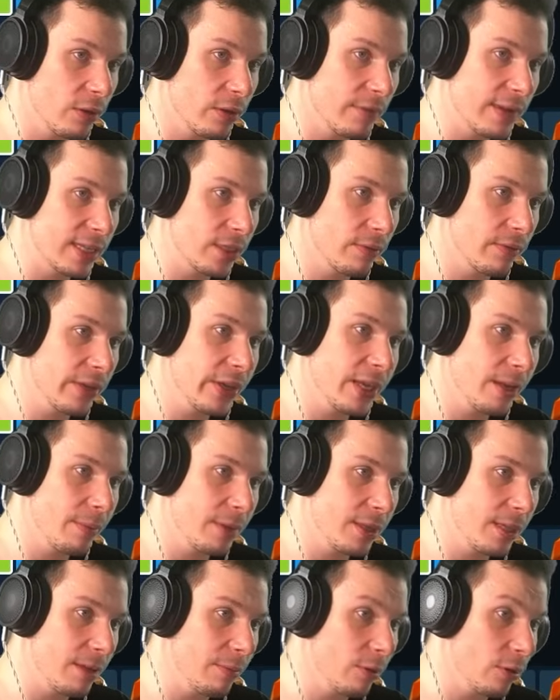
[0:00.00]
rest of the enemy
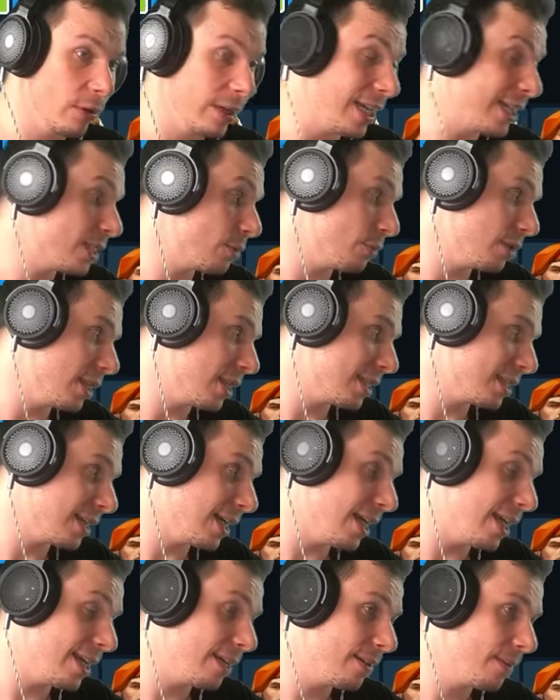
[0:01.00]
team connects with this
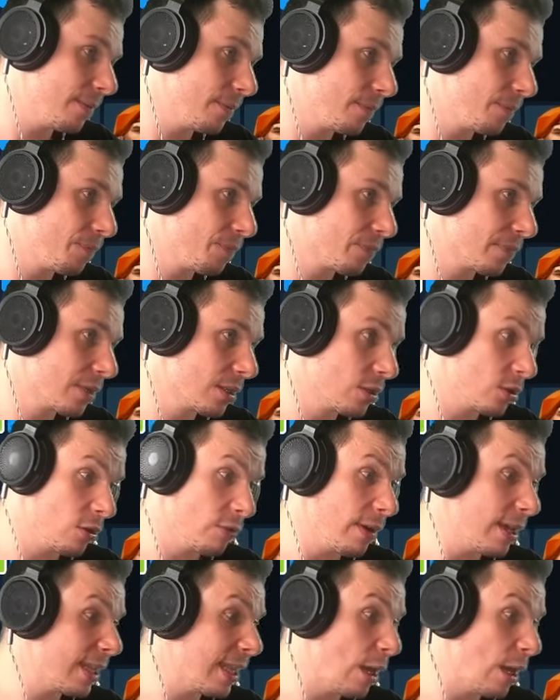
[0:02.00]
guy. So right now